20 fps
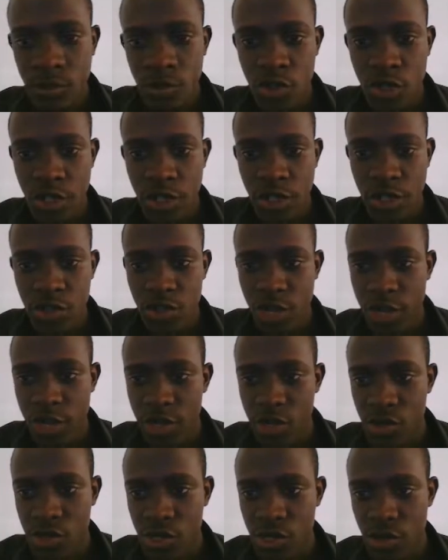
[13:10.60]
So let's try
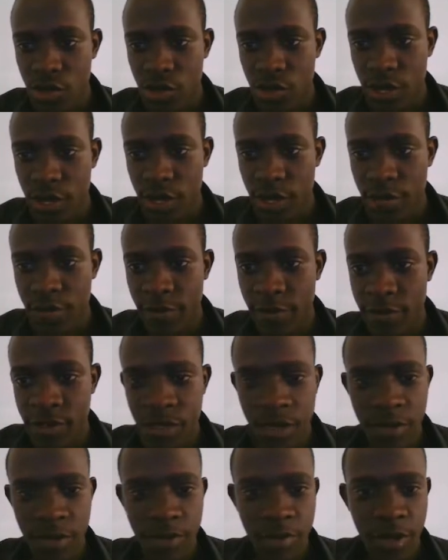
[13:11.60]
to see we are having
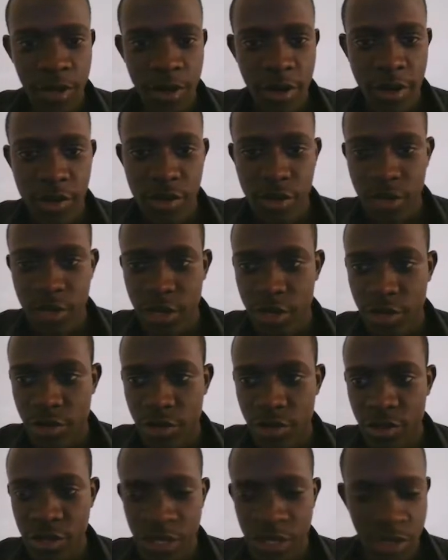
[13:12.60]
some errors. We are
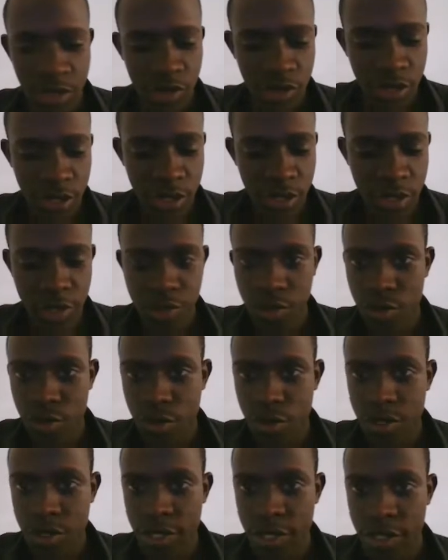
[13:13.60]
not actually. So
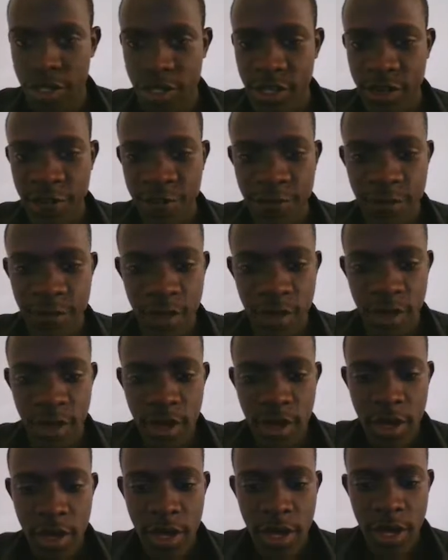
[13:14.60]
in SF,
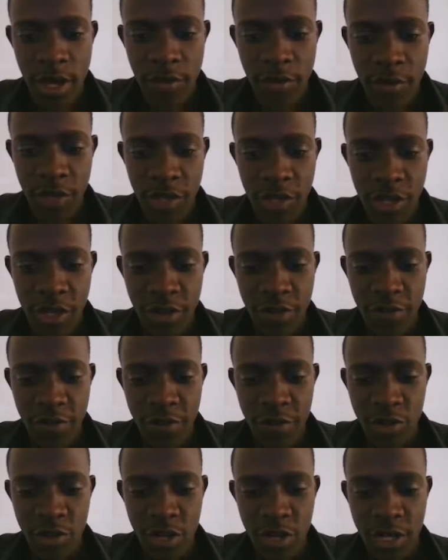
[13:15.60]
we head
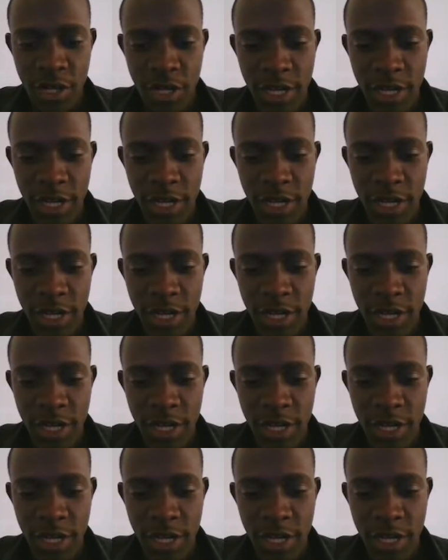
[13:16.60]
over to our